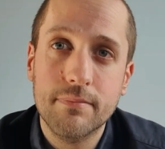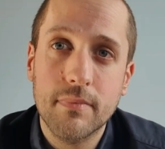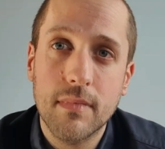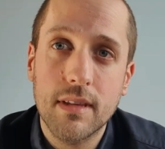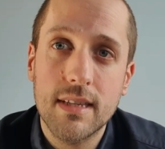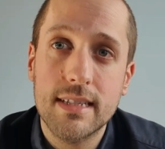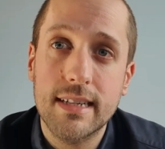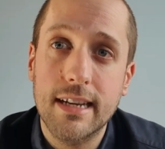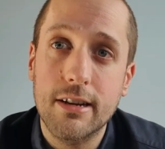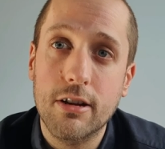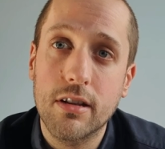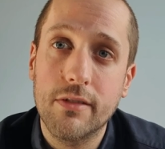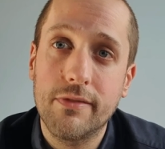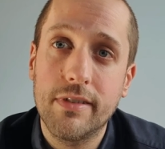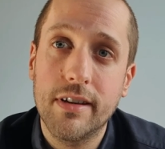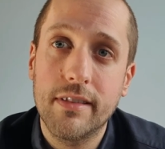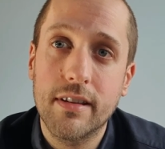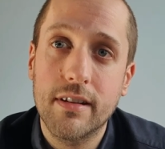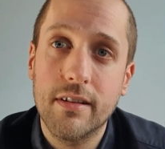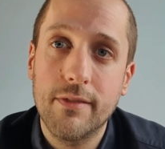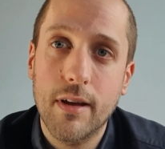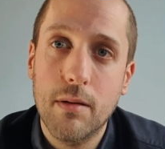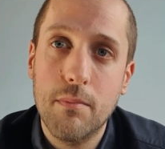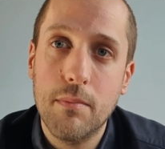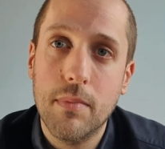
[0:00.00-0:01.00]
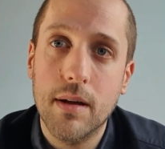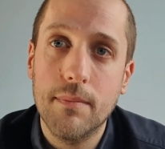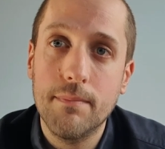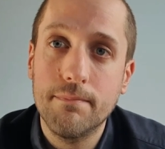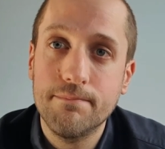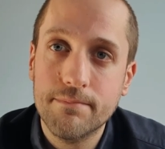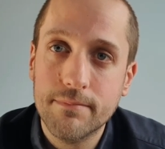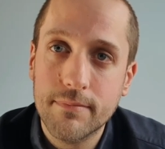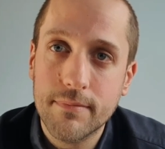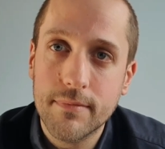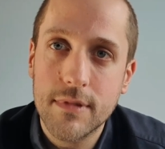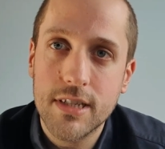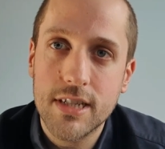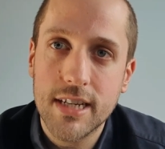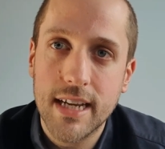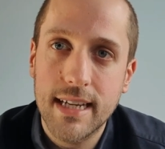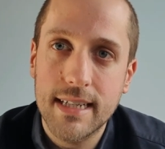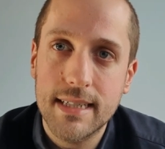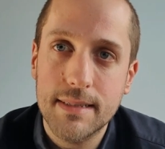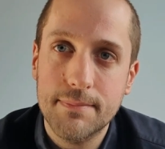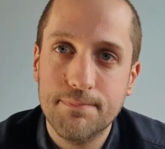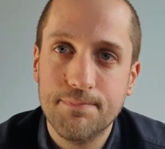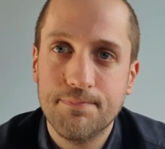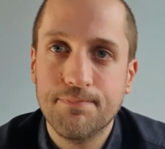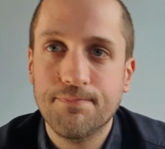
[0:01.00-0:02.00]
See you on the 5th of November.
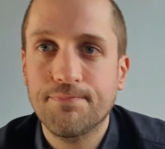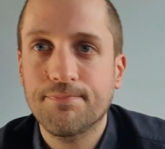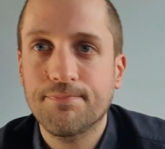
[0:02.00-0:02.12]
Cheers.